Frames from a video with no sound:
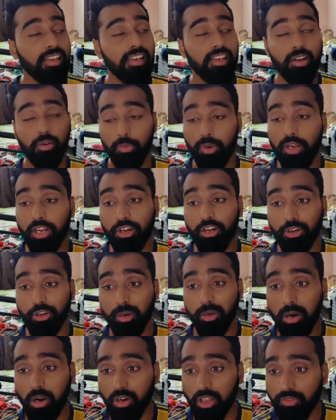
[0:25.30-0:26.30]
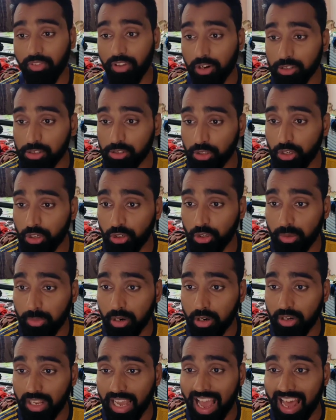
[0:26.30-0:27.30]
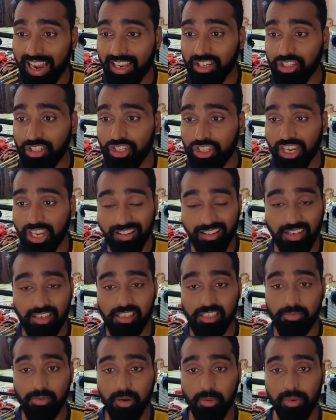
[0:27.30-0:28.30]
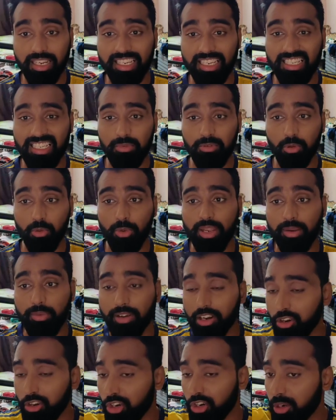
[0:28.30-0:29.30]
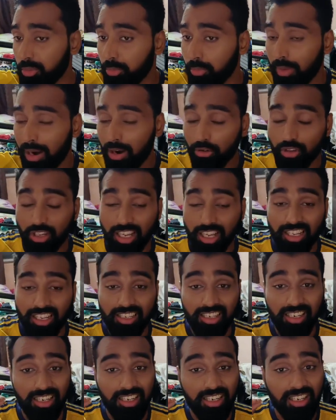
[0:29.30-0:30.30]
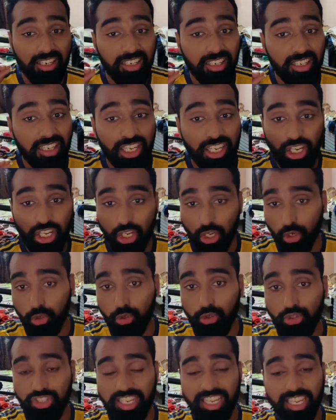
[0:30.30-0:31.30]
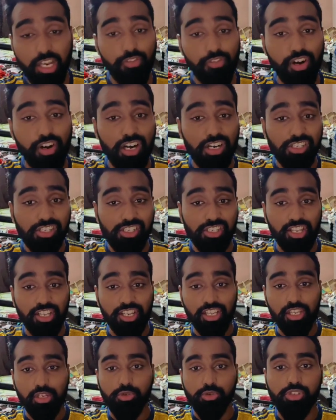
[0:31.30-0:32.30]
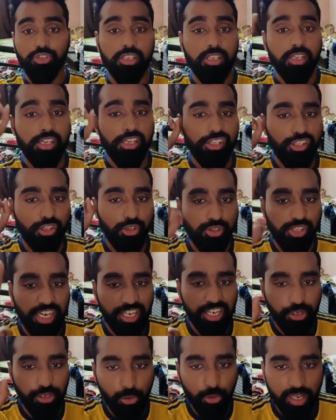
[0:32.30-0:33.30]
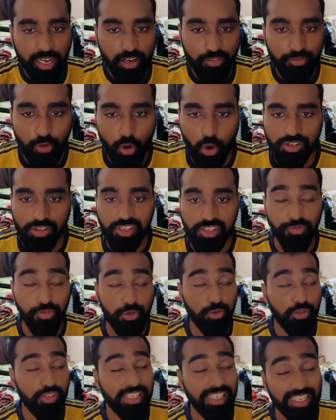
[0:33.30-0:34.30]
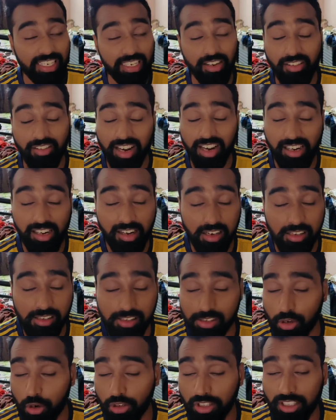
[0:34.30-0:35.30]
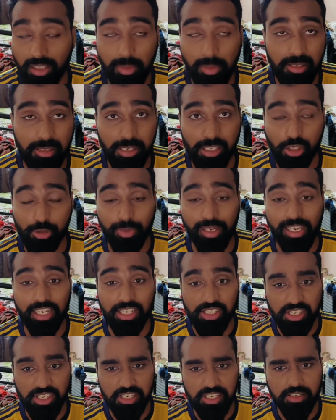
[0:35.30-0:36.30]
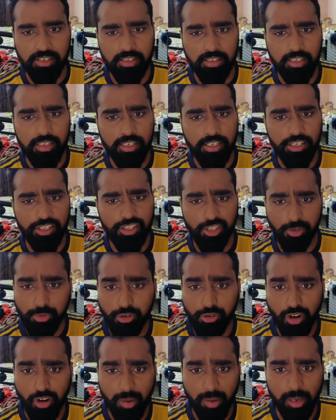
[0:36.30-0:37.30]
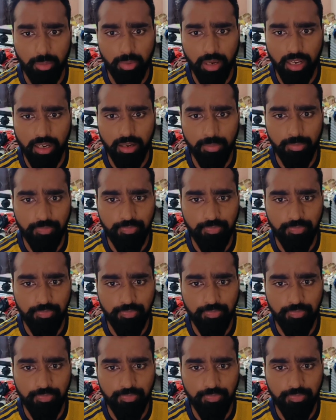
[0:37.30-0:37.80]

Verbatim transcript: We're going to talk about him. We're also going to talk about Alan Shearer's Premier League Team of the Week. We're going to talk about a, a huge deal of Arsenal news. So stay tuned. And of course, if you seek regular Arsenal content, the best place to be, consider subscribing, man.